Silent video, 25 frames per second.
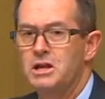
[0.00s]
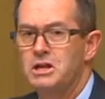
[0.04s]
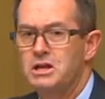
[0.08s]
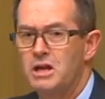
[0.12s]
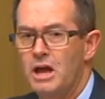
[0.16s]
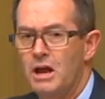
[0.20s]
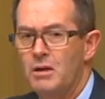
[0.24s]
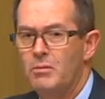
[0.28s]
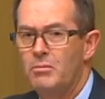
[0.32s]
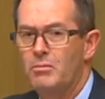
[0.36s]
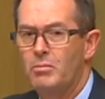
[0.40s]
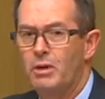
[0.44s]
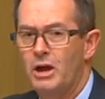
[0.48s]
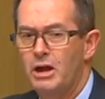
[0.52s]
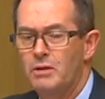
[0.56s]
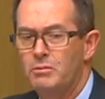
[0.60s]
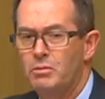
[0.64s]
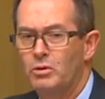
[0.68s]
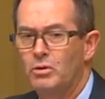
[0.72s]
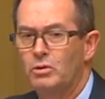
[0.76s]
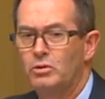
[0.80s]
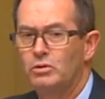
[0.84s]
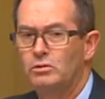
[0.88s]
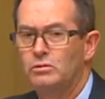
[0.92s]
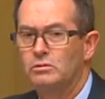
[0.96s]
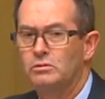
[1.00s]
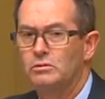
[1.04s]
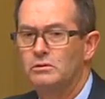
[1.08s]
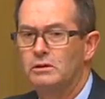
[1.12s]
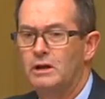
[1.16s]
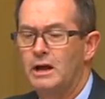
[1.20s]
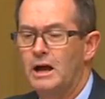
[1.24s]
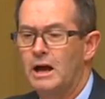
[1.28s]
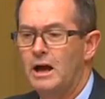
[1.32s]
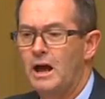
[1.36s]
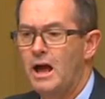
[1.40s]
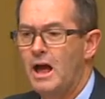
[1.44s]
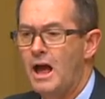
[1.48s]
get people
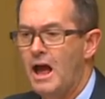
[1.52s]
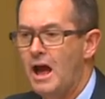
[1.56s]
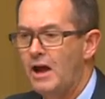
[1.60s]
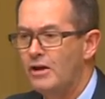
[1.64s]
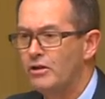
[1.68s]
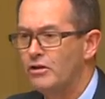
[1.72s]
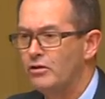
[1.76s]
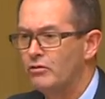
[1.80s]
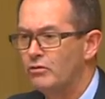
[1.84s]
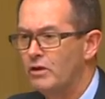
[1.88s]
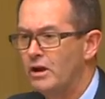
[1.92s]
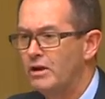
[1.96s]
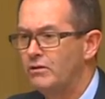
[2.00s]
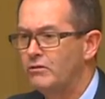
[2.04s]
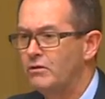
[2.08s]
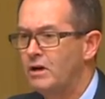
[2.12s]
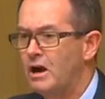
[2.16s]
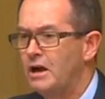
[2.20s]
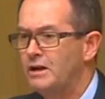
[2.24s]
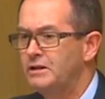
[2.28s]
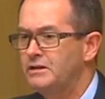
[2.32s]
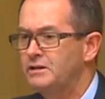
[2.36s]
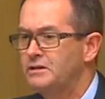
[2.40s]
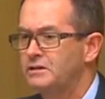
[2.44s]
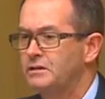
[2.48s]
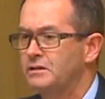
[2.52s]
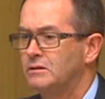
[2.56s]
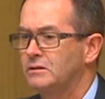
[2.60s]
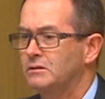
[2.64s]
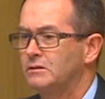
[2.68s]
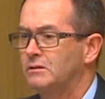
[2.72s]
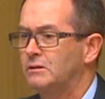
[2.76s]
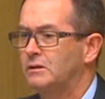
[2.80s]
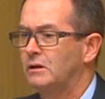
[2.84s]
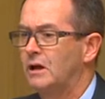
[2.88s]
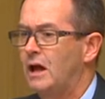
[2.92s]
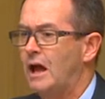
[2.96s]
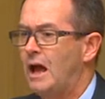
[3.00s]
out of the rent race
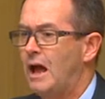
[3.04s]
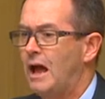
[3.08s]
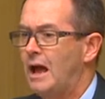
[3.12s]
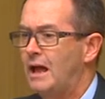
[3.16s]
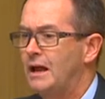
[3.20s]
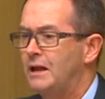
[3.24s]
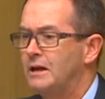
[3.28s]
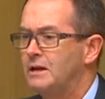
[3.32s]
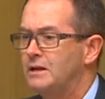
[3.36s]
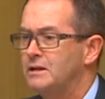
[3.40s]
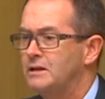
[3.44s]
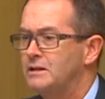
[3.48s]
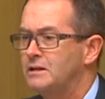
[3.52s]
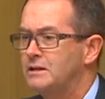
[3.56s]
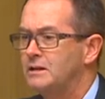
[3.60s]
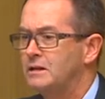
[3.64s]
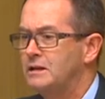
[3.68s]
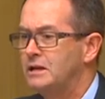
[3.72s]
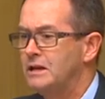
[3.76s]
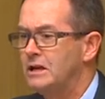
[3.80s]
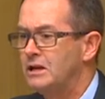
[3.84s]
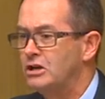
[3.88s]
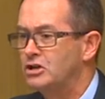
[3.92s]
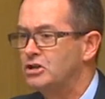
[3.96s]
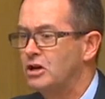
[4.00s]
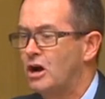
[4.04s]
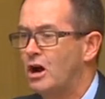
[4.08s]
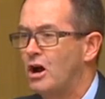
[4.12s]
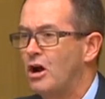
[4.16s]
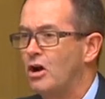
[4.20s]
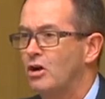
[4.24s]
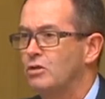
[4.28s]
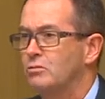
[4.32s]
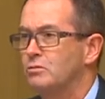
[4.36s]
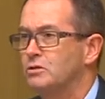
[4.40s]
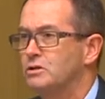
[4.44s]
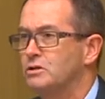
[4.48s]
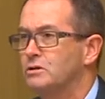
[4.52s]
and into
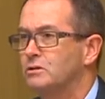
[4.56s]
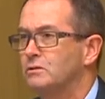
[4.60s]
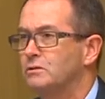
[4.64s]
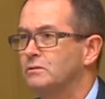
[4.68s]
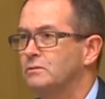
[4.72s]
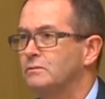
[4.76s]
homes.